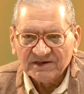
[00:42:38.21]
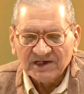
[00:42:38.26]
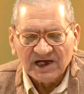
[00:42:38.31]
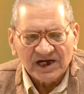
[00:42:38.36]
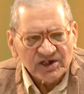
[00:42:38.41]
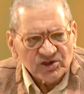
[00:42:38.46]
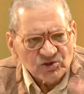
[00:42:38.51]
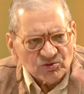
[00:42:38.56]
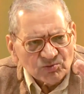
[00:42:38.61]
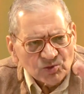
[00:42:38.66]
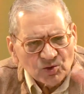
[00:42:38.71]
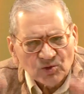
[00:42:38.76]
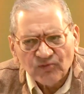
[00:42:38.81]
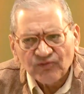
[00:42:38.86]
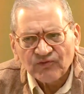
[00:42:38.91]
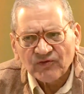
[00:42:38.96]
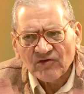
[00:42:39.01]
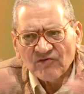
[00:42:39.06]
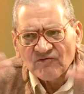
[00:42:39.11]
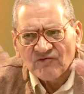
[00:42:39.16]
and you
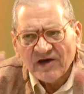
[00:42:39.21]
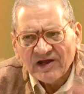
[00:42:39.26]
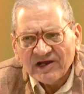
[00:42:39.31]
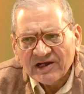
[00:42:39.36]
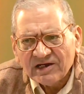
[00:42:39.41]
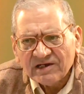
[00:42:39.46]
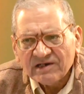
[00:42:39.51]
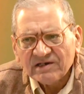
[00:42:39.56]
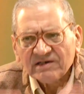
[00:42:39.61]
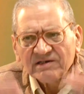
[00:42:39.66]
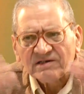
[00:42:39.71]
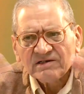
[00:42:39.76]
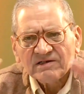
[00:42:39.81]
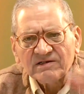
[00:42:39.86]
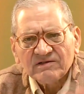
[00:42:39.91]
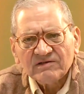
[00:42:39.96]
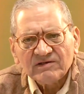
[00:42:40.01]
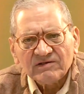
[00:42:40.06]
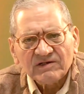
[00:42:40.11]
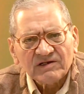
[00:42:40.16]
move from one
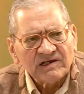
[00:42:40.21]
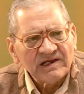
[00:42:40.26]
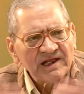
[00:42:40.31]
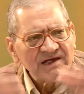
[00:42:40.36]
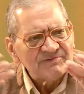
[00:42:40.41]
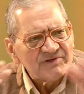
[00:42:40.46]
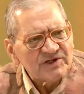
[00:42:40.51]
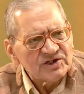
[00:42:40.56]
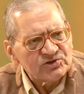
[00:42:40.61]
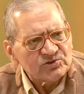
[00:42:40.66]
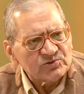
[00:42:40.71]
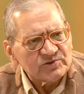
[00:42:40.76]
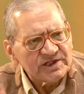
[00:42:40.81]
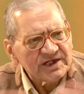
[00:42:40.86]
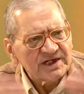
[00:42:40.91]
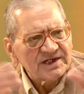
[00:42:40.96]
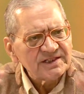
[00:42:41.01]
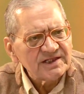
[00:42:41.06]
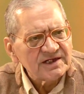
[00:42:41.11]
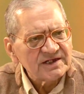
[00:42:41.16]
level to
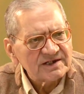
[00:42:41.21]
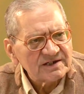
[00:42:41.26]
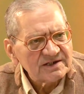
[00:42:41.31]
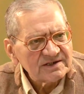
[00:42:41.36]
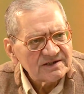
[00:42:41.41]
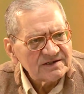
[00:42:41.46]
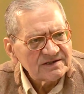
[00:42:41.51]
the other.